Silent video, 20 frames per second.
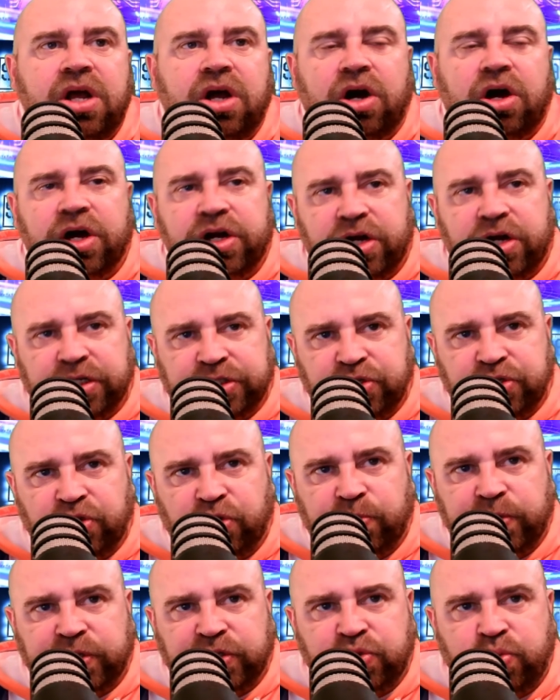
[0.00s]
On
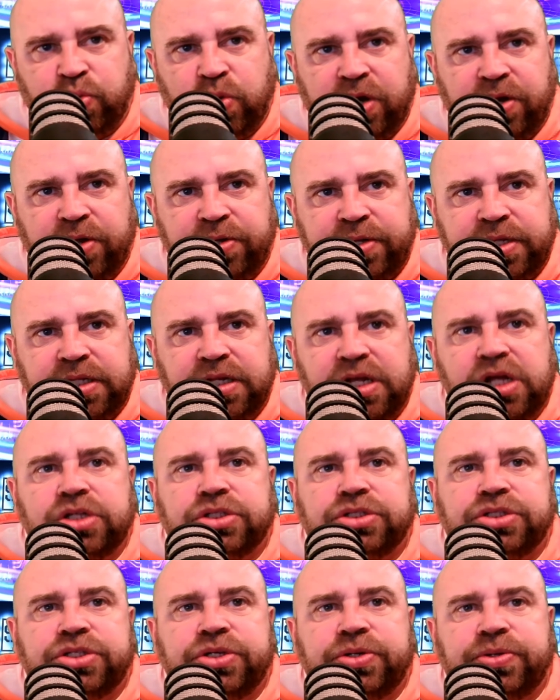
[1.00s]
October 12,
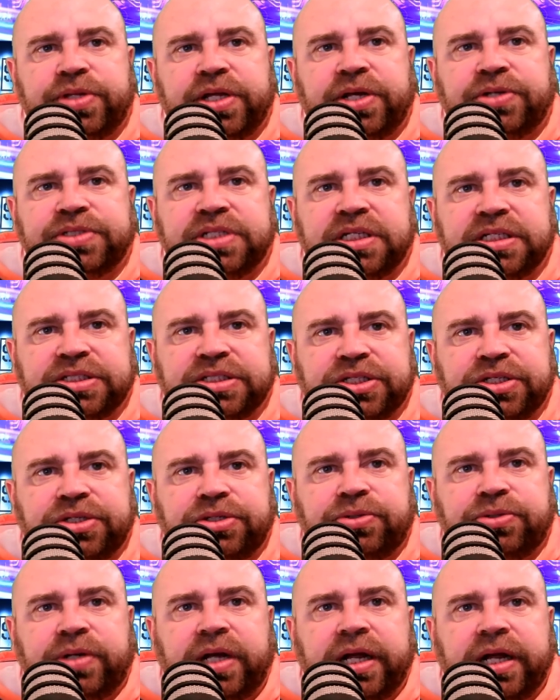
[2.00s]

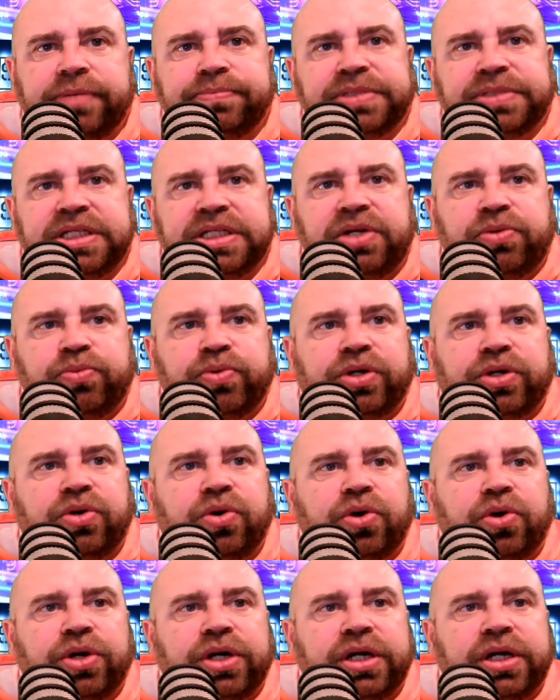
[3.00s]
2002, Hemsky
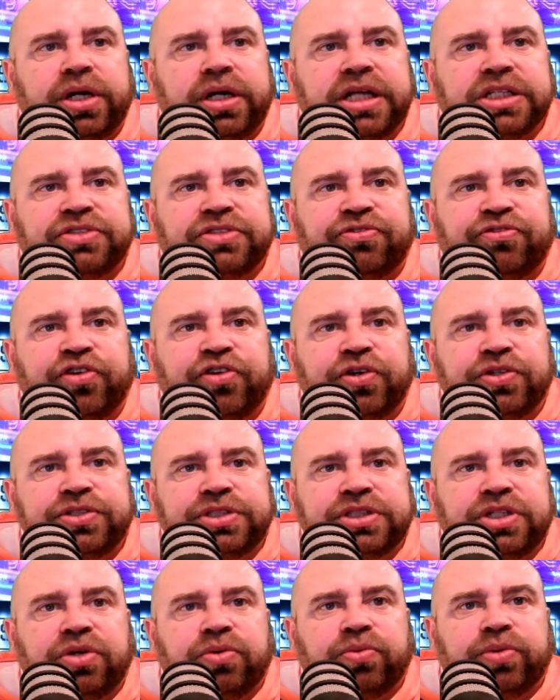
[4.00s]
recorded his
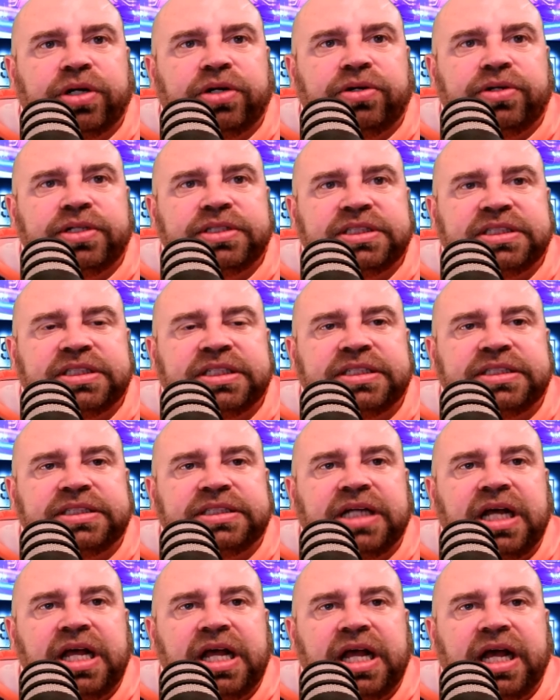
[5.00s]
first career
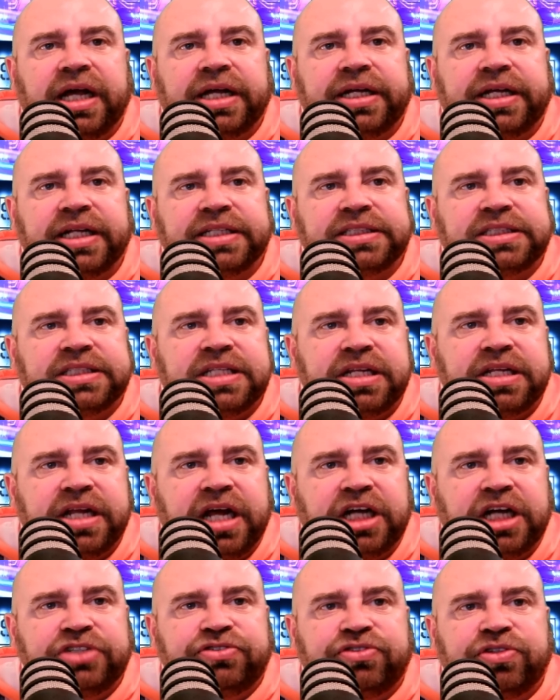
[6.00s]
assist against the
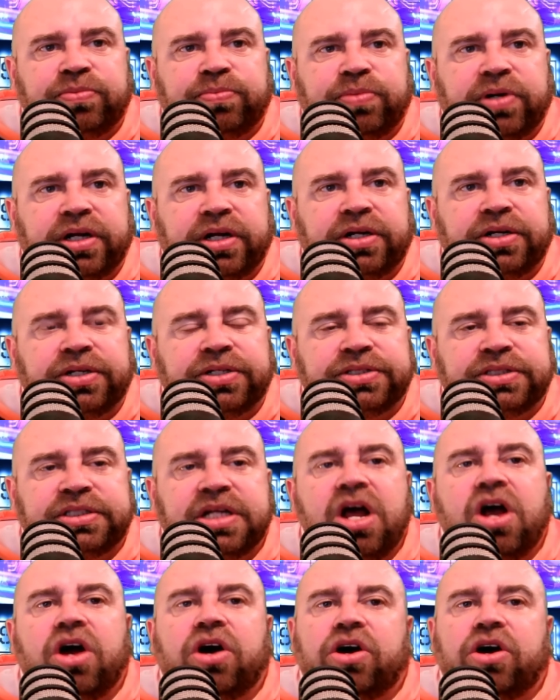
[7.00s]
Nashville Predators.